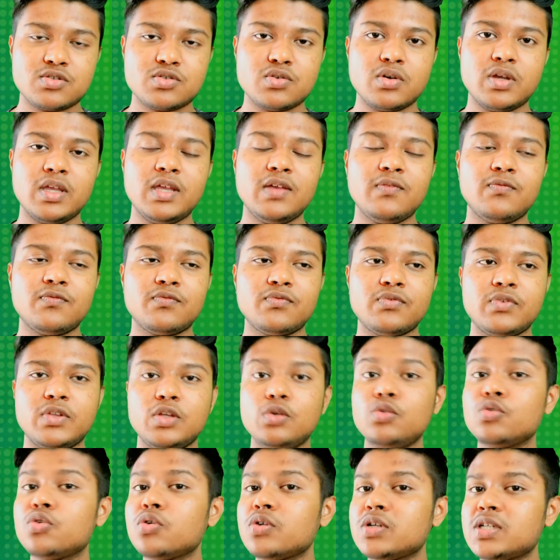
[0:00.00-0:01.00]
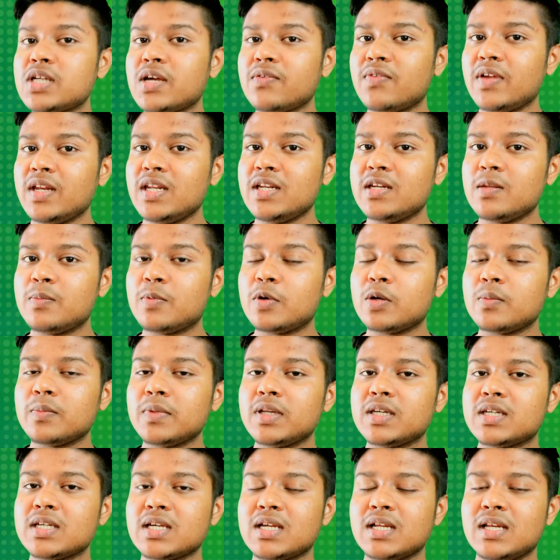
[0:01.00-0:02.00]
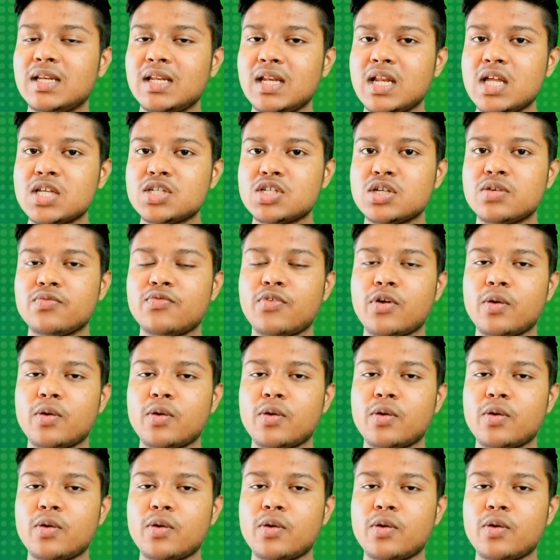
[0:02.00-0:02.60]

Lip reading: So if you don't have any diplomatic relation